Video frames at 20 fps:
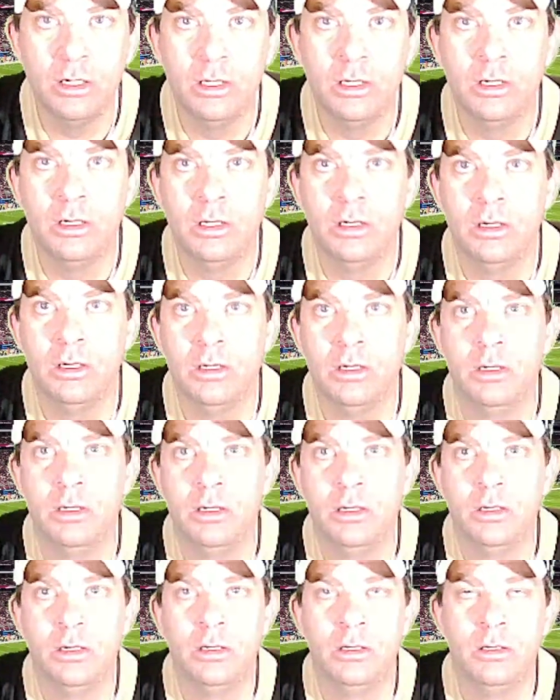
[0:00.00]

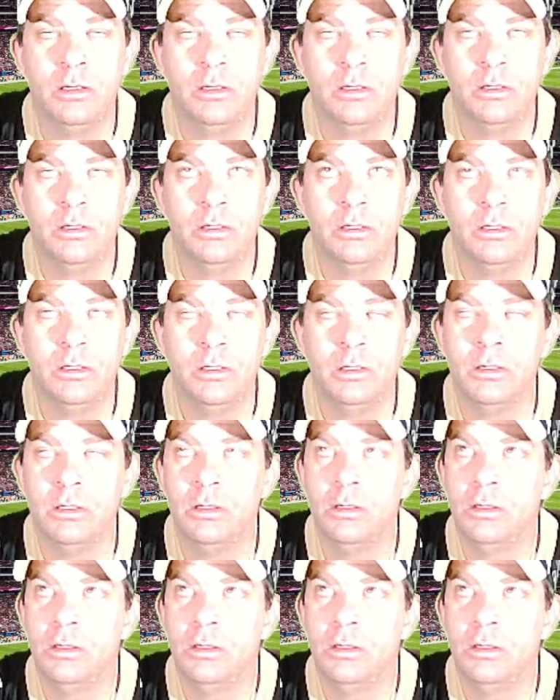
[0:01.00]
(no one is talking)